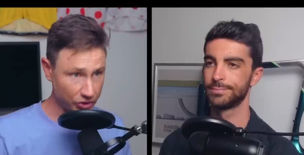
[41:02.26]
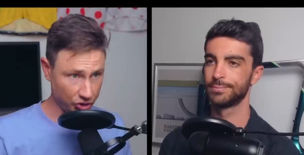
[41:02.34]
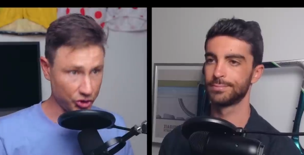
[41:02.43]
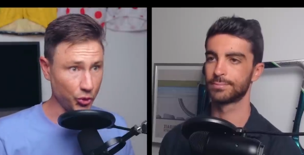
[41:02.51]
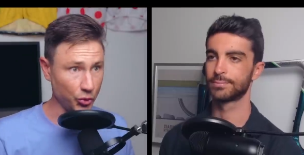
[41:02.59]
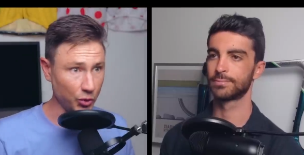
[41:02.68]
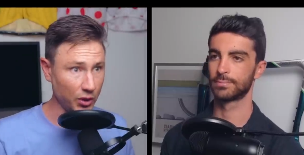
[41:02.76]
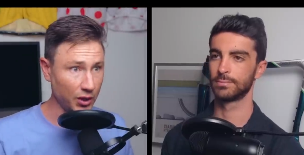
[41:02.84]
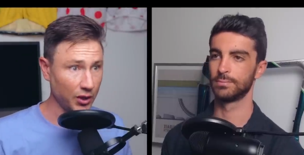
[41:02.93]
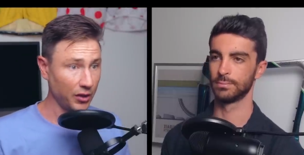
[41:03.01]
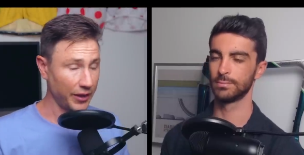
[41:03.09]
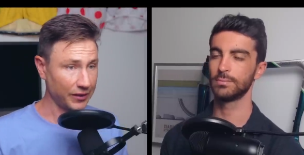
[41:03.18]
Speaker 1: shoe.
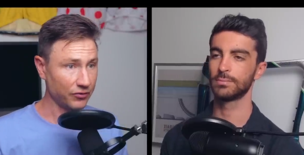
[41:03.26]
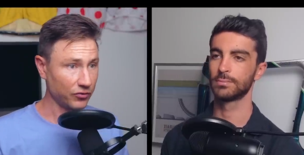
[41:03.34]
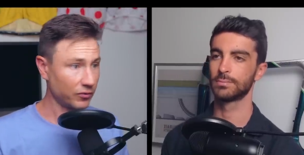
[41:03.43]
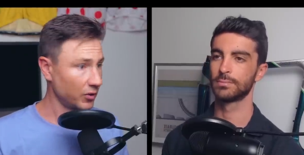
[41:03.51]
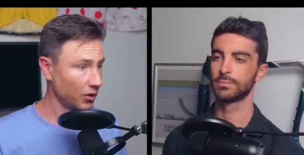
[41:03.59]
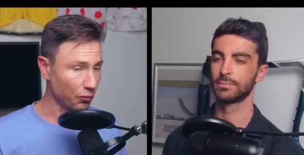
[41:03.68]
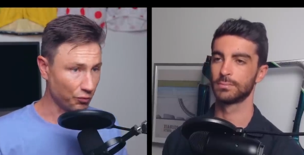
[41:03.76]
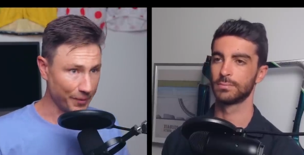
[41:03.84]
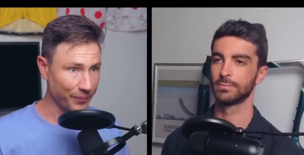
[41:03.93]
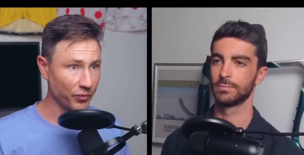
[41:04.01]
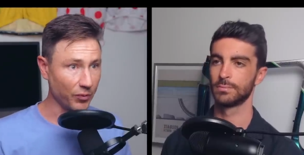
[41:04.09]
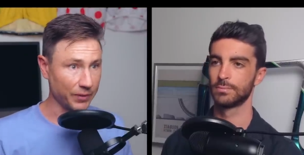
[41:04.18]
Like it's gonna
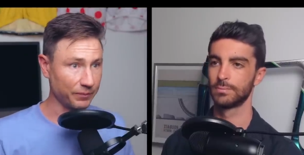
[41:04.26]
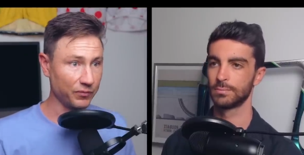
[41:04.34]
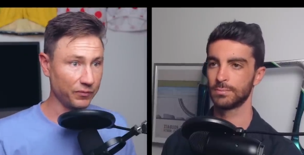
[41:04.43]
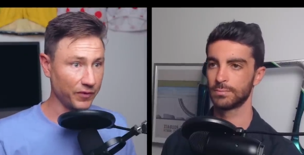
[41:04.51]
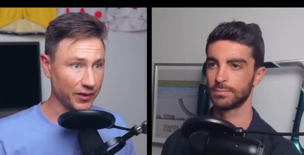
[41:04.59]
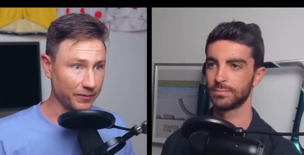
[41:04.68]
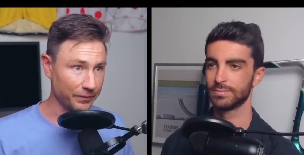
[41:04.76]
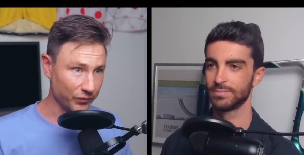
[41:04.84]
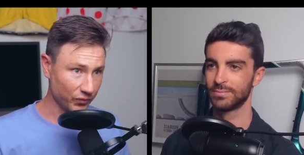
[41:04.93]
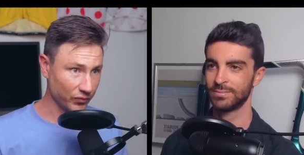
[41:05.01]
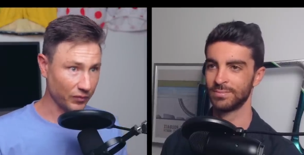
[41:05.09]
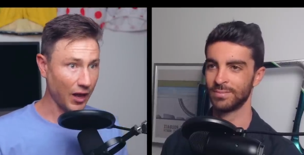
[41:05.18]
rip my friggin'
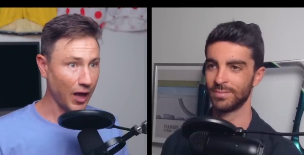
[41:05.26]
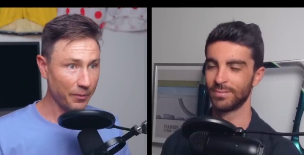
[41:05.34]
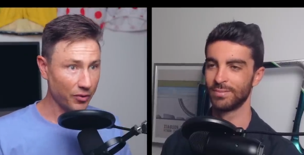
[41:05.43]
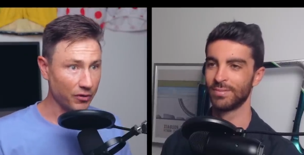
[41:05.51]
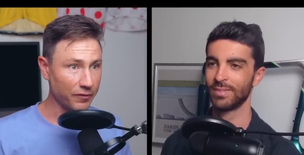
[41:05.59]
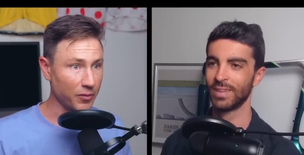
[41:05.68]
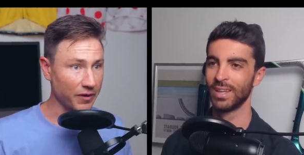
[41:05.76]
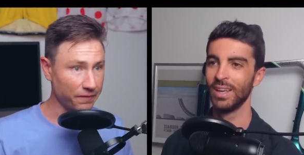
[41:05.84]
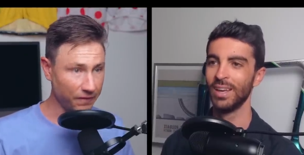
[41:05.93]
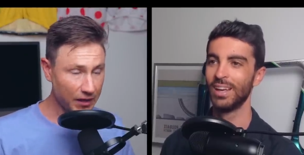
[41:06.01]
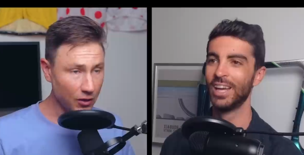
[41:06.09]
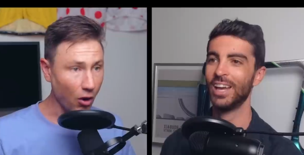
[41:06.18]
upper of my
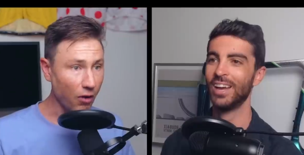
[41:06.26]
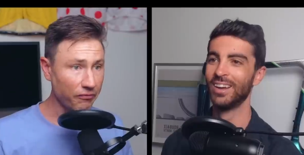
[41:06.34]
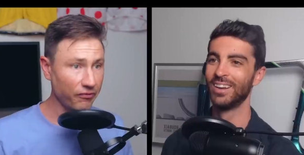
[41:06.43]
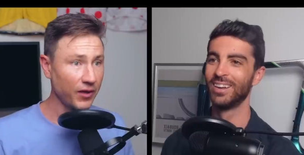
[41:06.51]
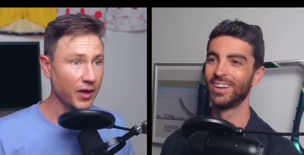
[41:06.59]
feet off,